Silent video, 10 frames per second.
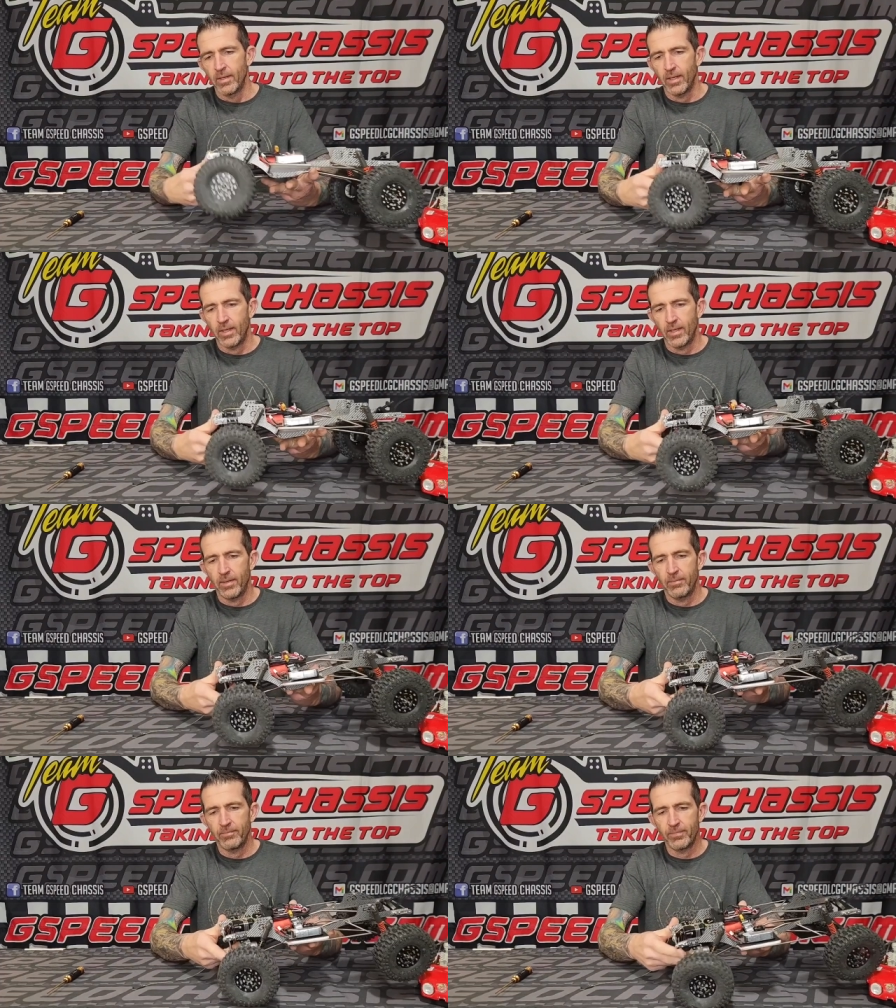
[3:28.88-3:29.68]

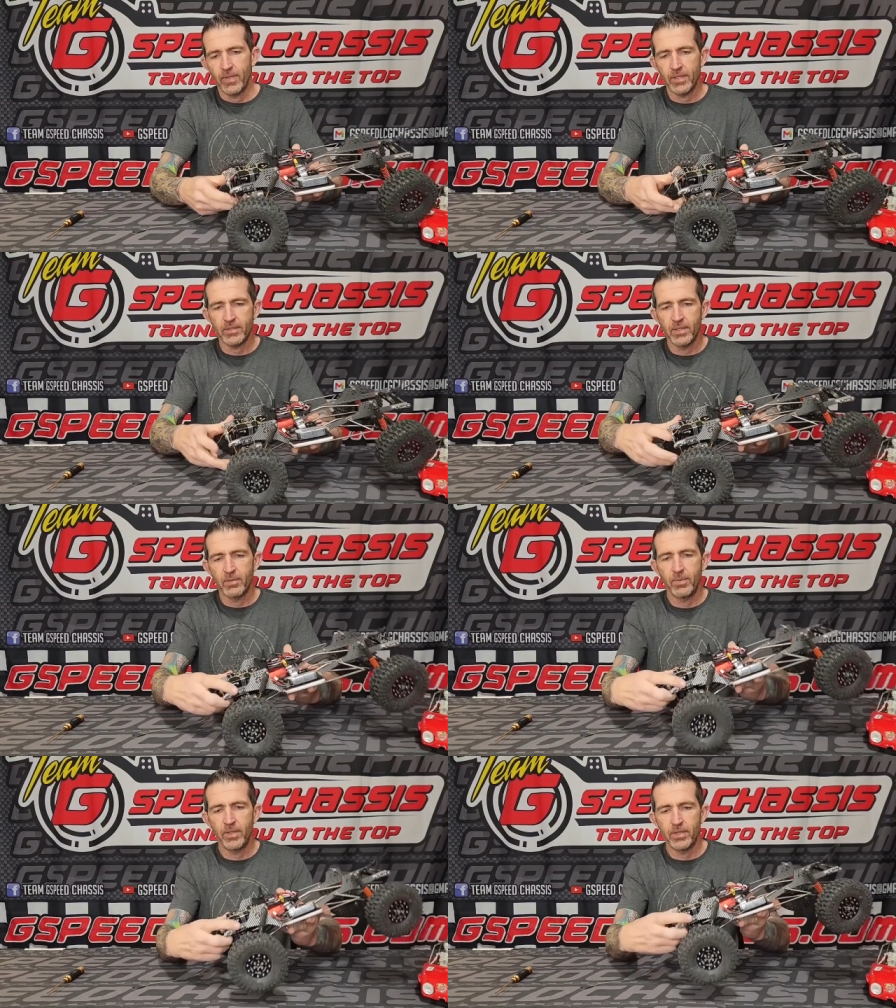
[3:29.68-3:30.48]
Next thing
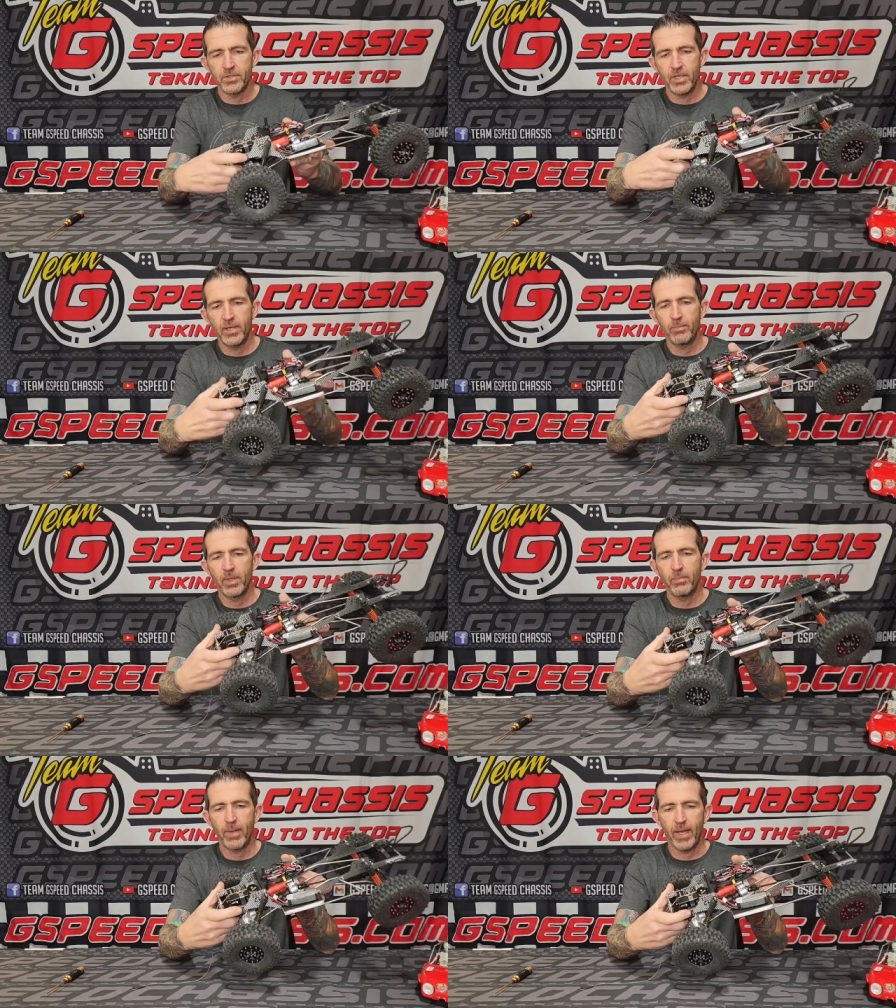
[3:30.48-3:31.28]
would be the
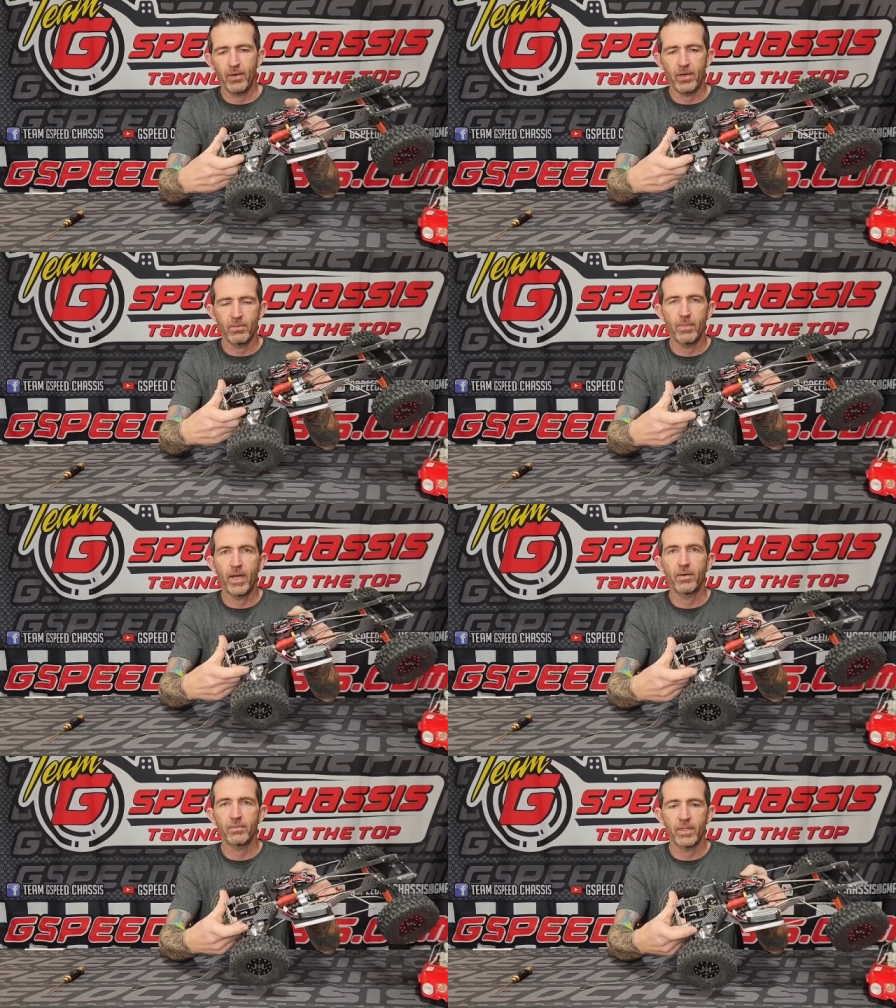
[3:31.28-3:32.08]
GMP panhard
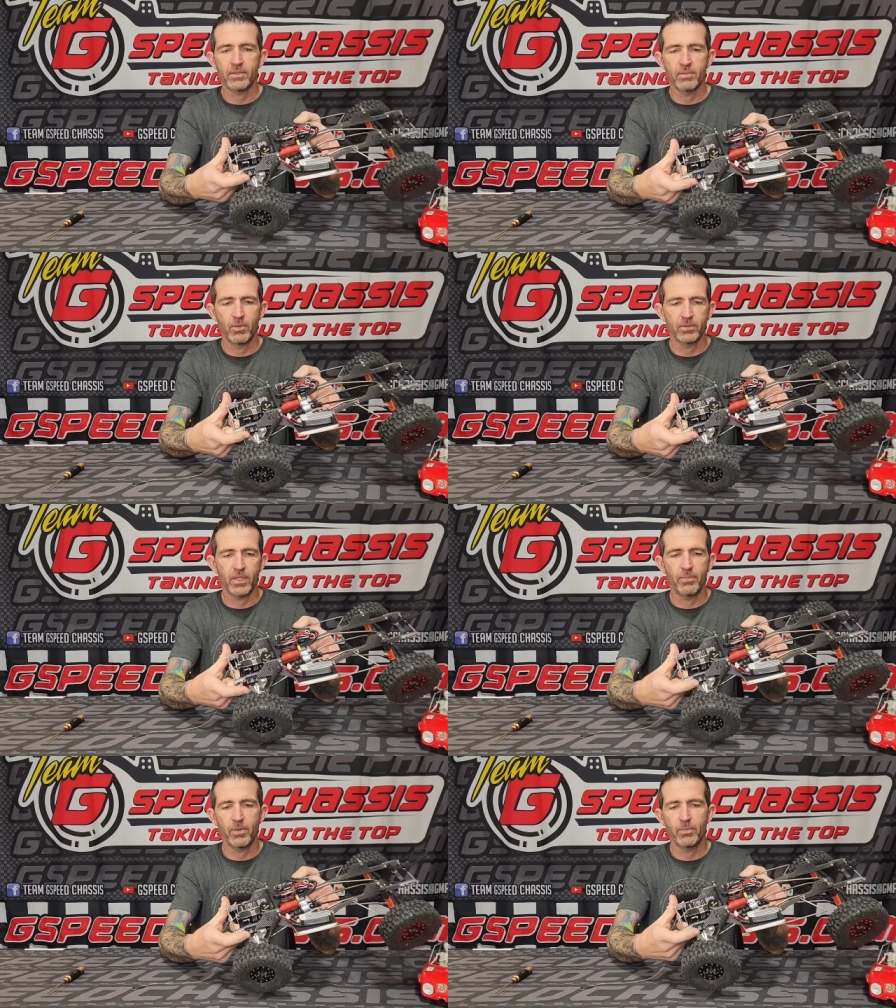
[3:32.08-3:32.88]
mount. That's a
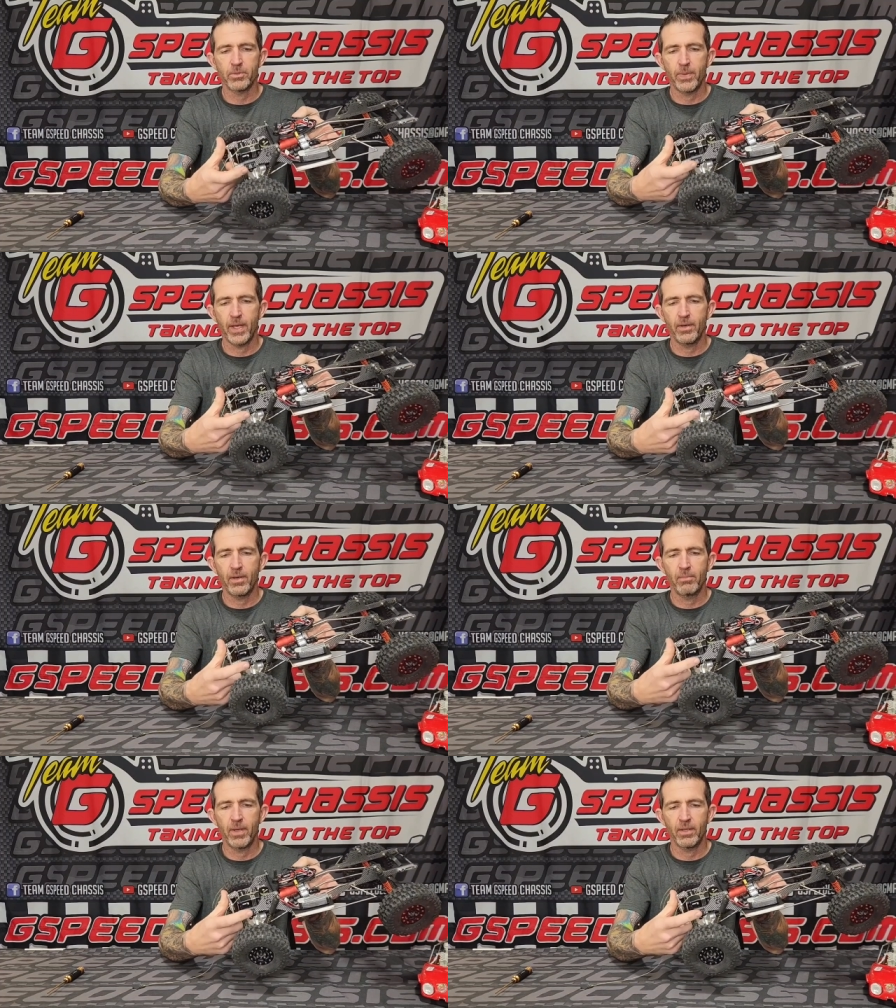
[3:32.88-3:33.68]
multi-purpose
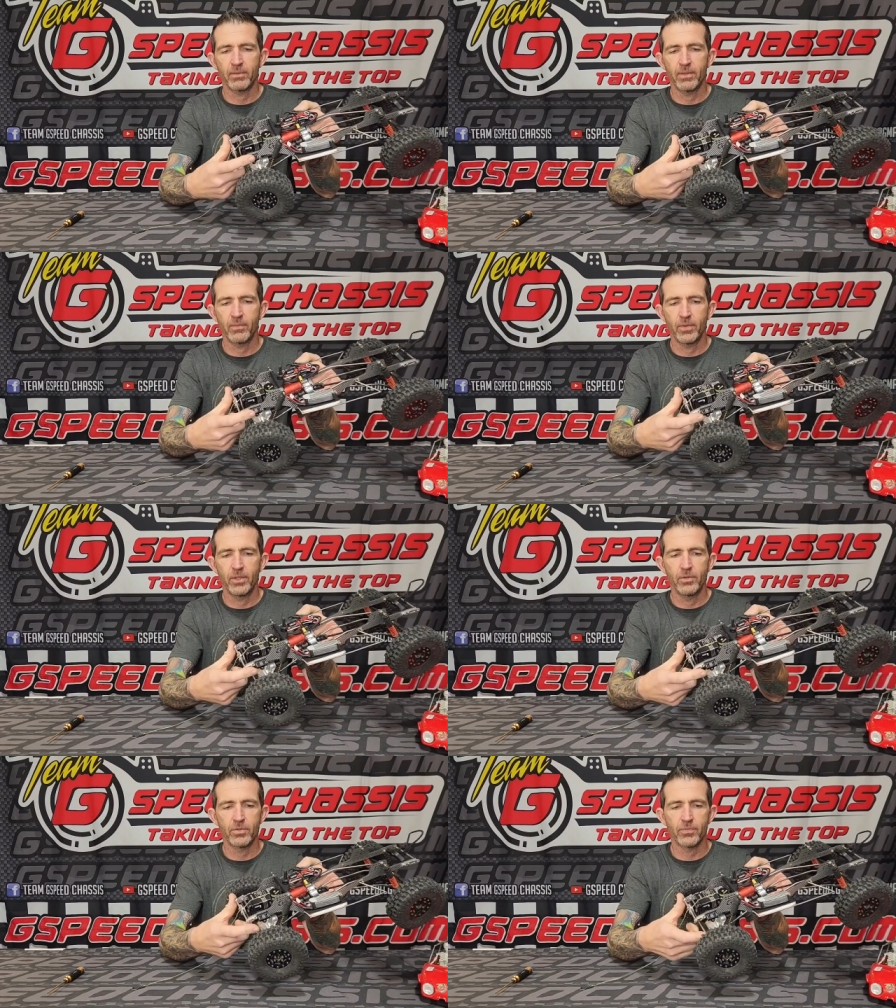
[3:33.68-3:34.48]
panhard mount that we
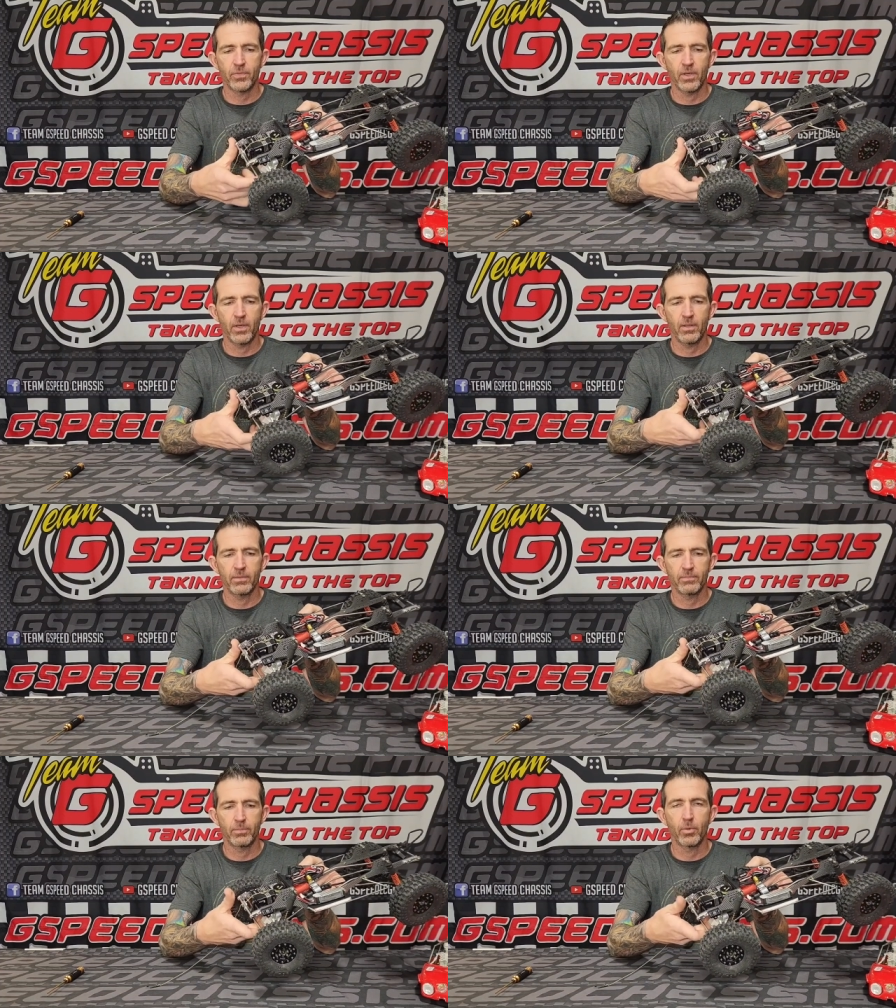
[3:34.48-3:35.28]
use for
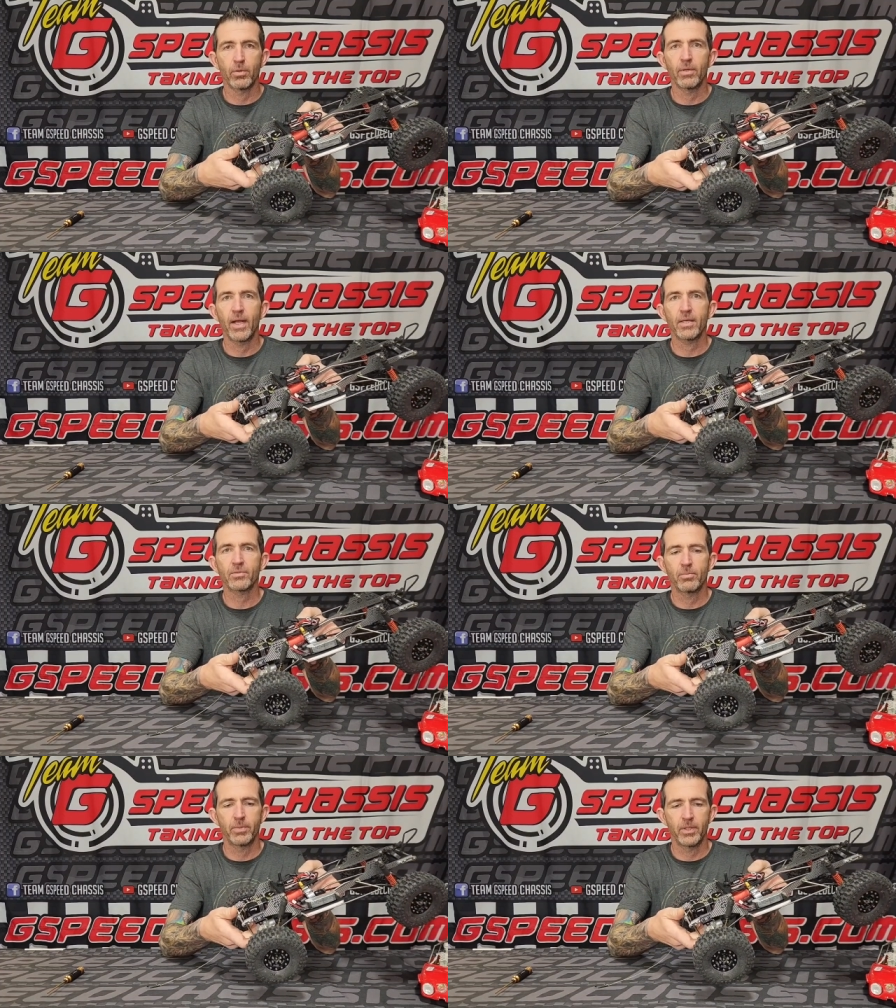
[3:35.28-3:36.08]
all portal
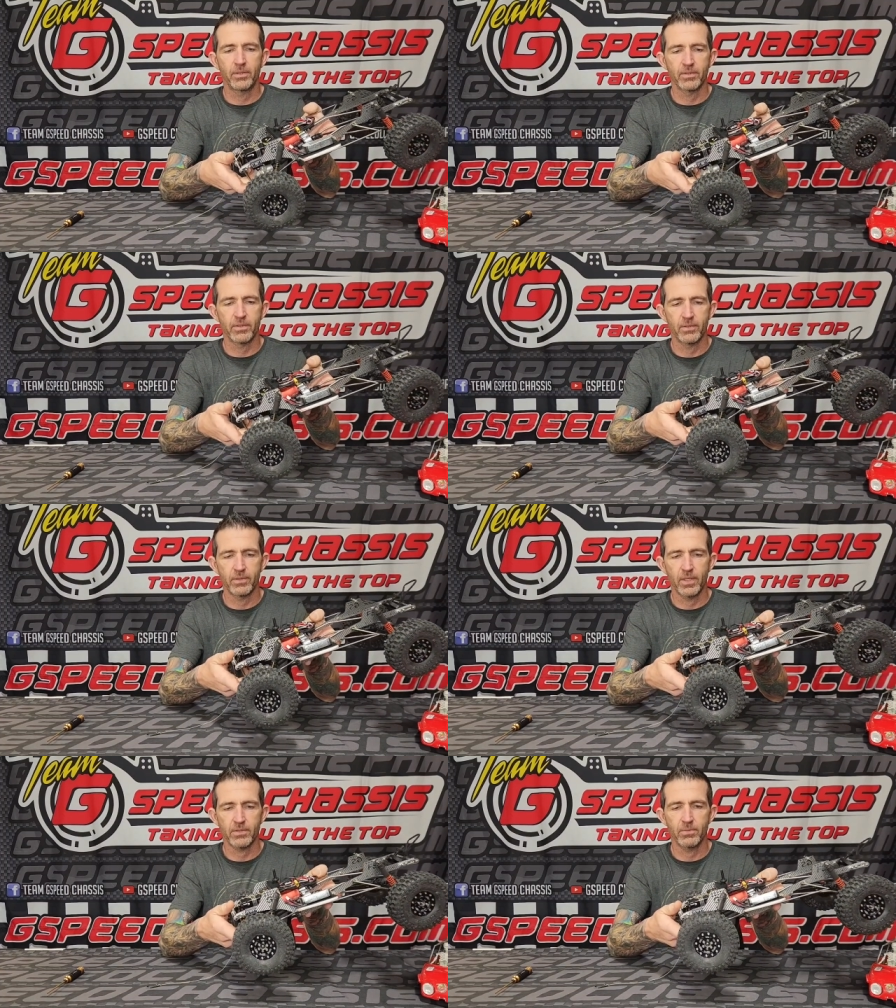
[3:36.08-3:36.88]
axle builds,
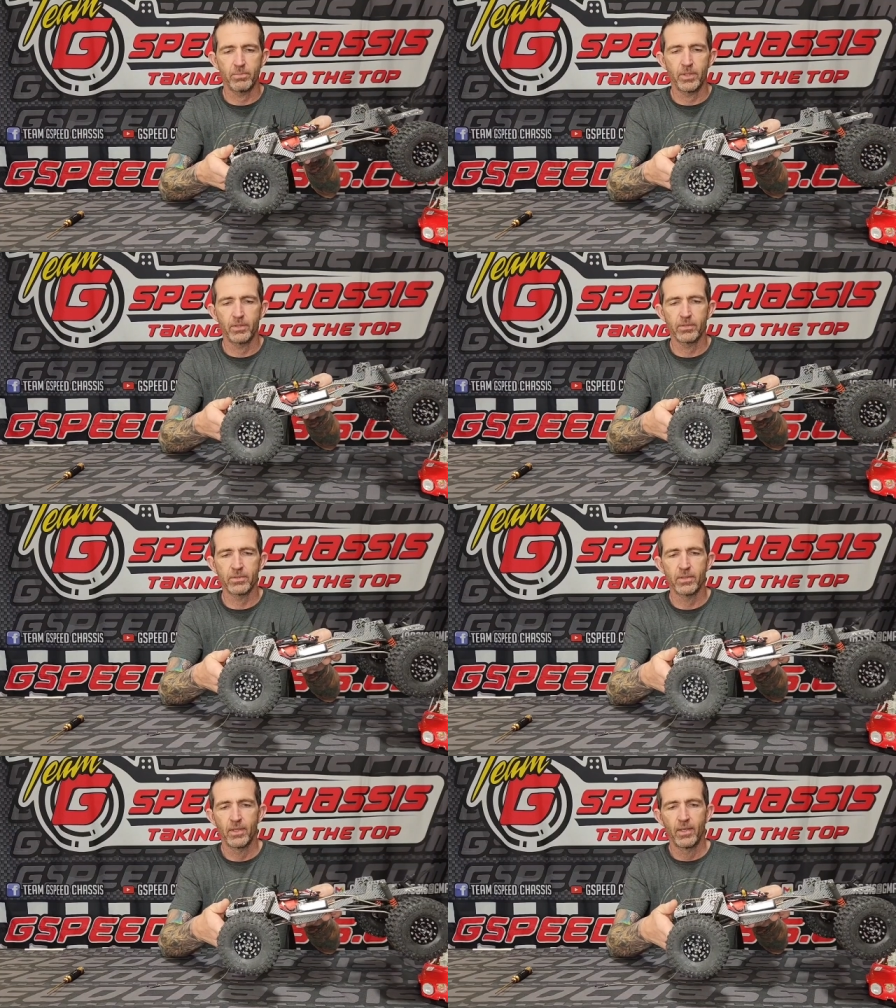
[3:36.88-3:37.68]
custom builds.